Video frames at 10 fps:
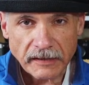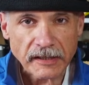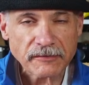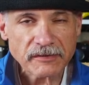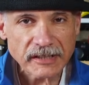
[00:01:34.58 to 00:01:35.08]

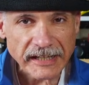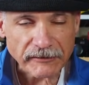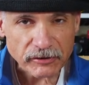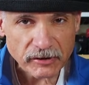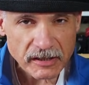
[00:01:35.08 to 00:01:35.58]
this was the day
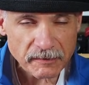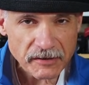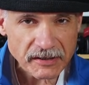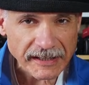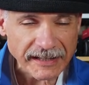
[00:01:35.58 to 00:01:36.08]
after
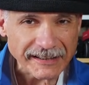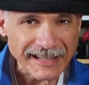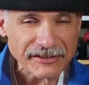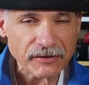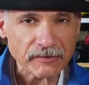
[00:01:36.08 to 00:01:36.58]
Christmas and they had an
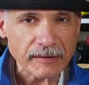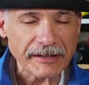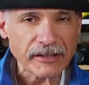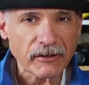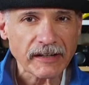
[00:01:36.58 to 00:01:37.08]
instant
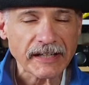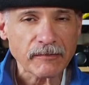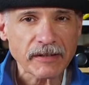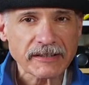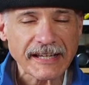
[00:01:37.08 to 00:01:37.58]
rebate going,
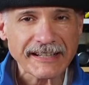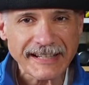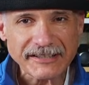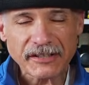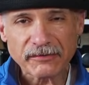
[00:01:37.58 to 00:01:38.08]
and with that
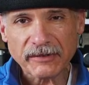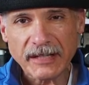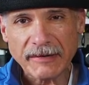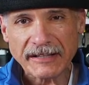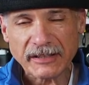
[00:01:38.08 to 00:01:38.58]
instant
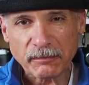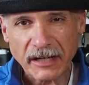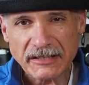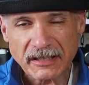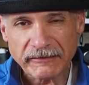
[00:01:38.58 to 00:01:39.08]
rebate, the
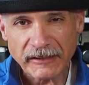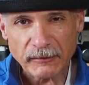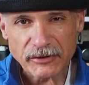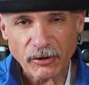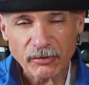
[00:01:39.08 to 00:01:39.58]
price of the
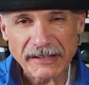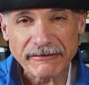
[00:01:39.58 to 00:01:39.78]
film was only